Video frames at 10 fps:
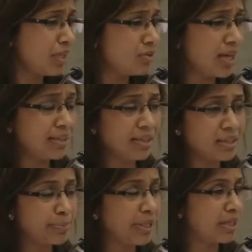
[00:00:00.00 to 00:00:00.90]
So I think
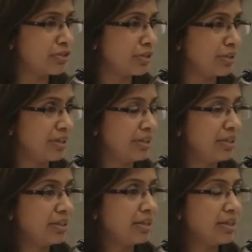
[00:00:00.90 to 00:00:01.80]
it's been a journey.
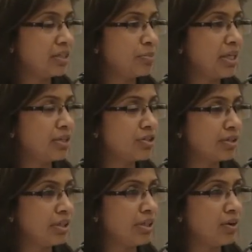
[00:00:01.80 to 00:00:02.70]
It's been a
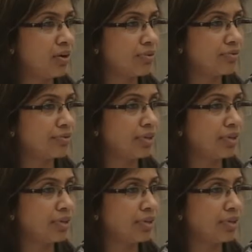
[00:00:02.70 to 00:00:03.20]
journey of